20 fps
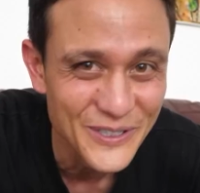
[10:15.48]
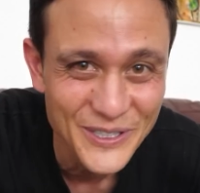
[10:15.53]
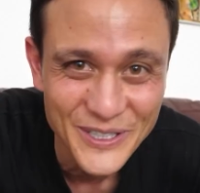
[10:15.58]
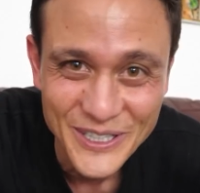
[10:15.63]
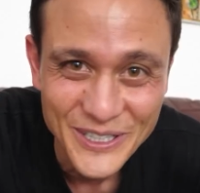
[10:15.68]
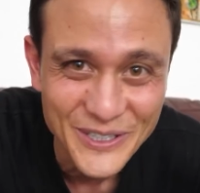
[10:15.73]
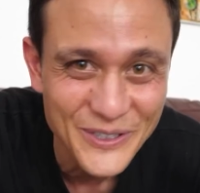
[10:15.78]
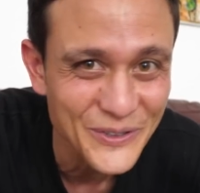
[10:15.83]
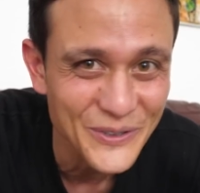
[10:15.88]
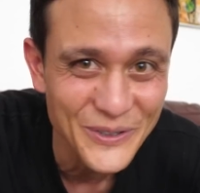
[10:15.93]

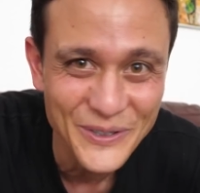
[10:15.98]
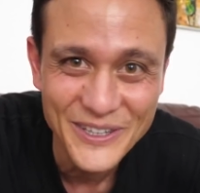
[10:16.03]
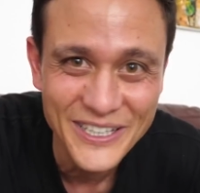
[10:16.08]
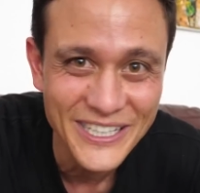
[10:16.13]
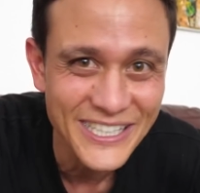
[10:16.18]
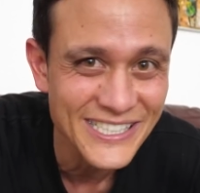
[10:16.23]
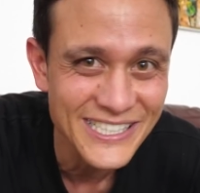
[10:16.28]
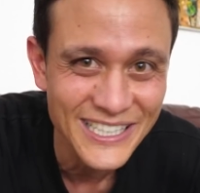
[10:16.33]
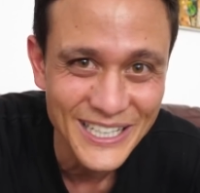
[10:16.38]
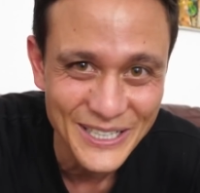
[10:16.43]
really cool
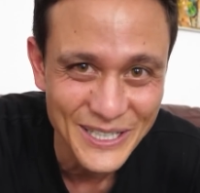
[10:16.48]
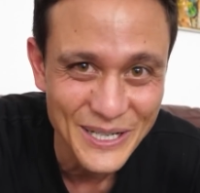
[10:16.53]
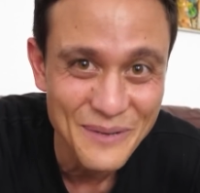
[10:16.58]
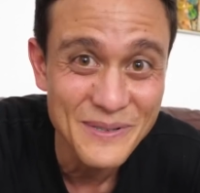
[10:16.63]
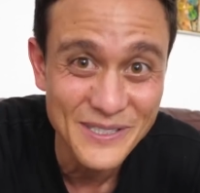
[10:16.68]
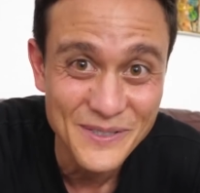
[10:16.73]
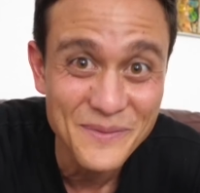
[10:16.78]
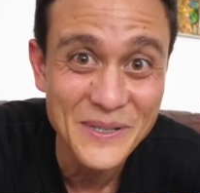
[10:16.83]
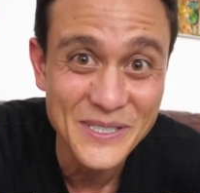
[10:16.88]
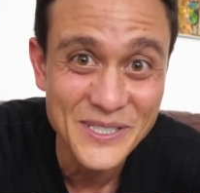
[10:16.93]
things lined
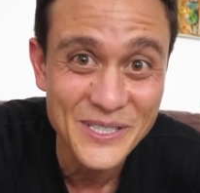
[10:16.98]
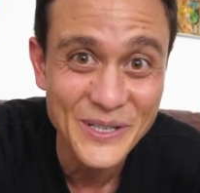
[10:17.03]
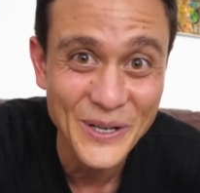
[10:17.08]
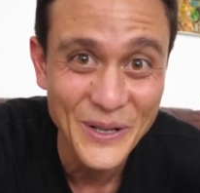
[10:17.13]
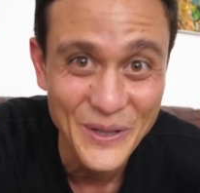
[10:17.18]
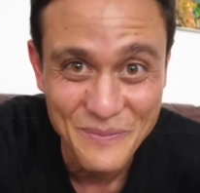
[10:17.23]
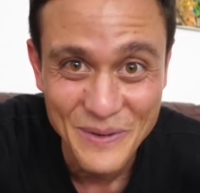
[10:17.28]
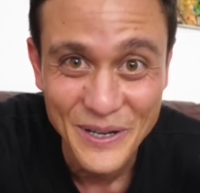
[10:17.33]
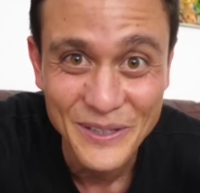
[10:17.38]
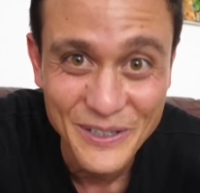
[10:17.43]
up, especially
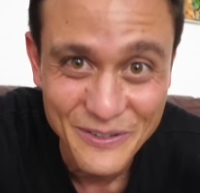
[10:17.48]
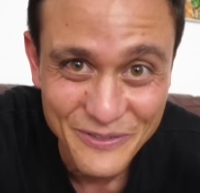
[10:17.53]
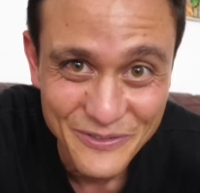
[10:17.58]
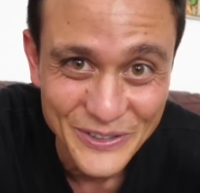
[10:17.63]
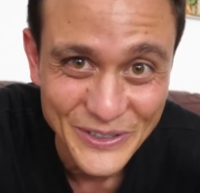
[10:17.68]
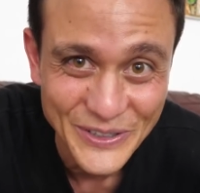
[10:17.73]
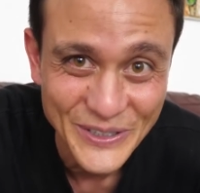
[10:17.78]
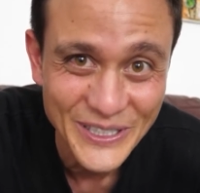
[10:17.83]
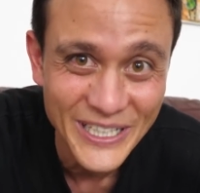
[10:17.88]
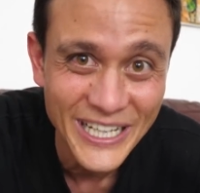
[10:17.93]
all about the
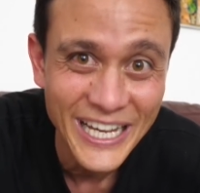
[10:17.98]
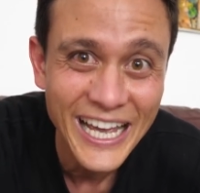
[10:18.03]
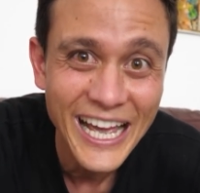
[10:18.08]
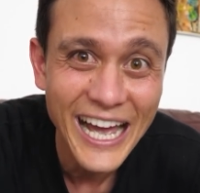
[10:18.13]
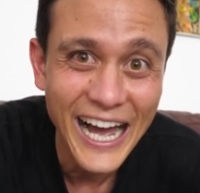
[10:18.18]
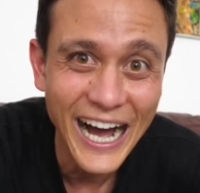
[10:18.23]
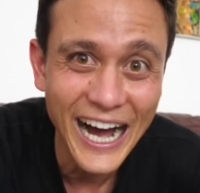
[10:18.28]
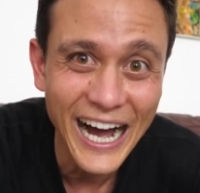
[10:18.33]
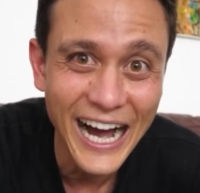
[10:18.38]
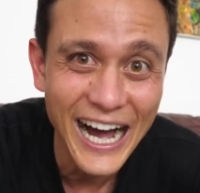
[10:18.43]
food.
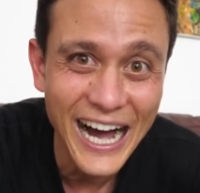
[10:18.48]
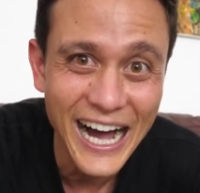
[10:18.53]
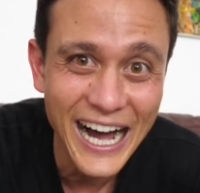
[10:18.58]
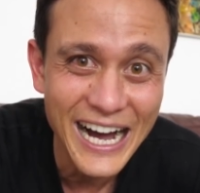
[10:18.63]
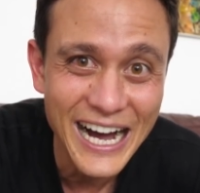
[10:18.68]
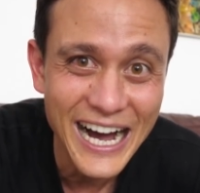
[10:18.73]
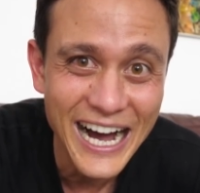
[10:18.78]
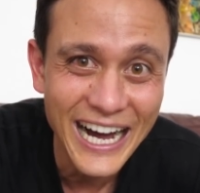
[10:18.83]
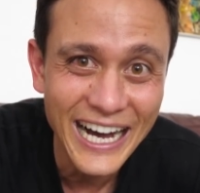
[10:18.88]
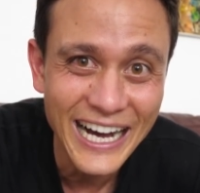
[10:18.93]

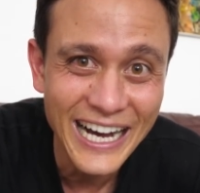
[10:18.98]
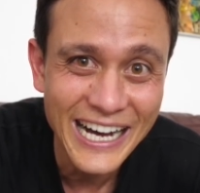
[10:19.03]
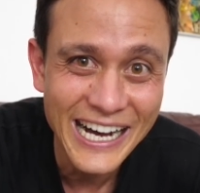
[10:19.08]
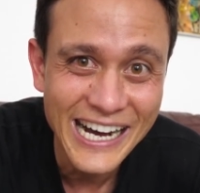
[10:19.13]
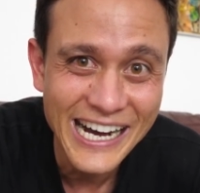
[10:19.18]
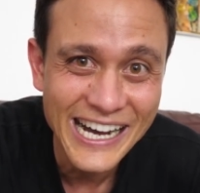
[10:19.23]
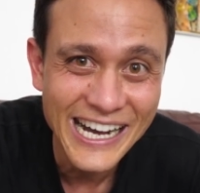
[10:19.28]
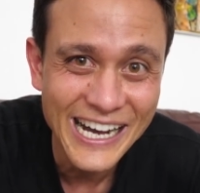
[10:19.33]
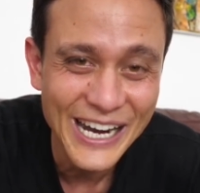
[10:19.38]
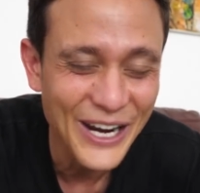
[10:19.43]

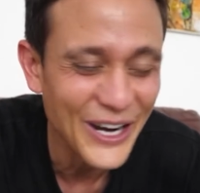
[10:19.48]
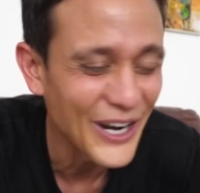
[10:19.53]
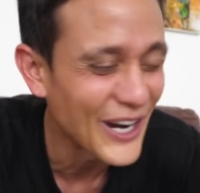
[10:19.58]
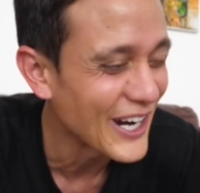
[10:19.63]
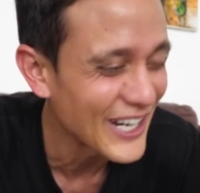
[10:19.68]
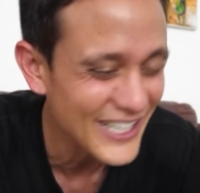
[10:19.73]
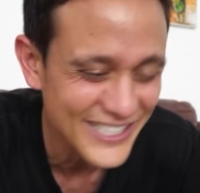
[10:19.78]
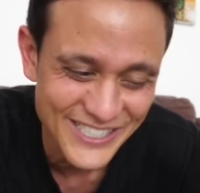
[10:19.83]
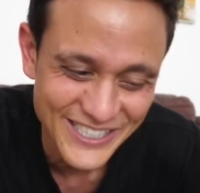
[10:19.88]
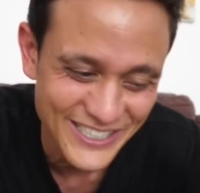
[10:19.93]
Uh,
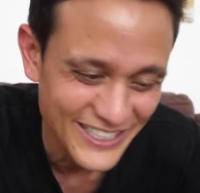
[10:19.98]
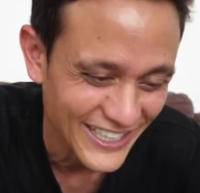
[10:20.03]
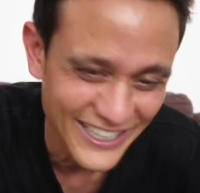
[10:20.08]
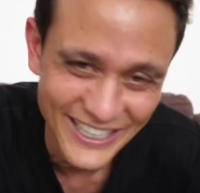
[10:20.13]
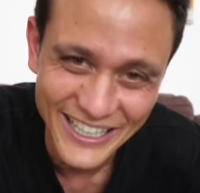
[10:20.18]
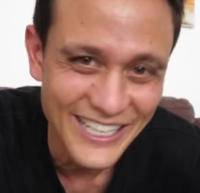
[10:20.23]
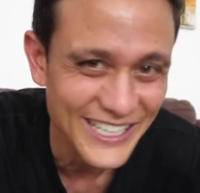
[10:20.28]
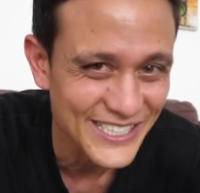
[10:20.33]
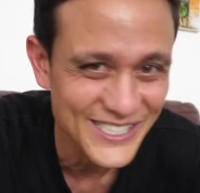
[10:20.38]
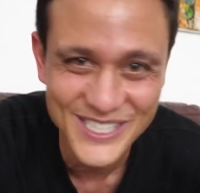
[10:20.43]
oh, it's,
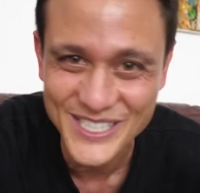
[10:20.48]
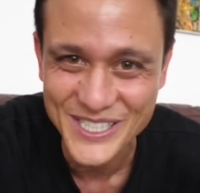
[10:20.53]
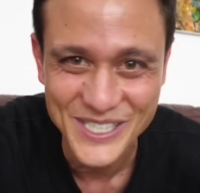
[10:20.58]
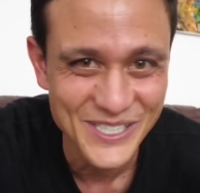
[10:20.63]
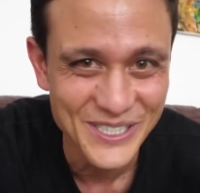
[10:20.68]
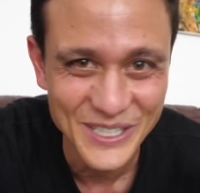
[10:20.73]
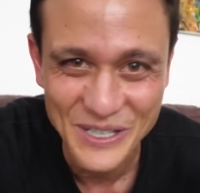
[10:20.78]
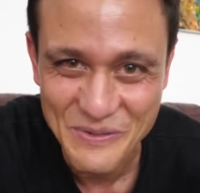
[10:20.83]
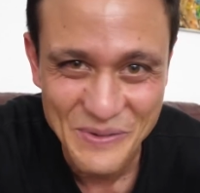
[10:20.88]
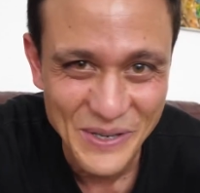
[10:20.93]
it's,
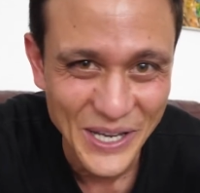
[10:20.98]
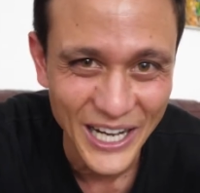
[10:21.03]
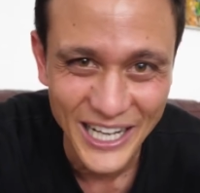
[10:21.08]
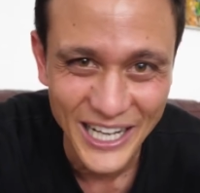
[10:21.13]
just gonna be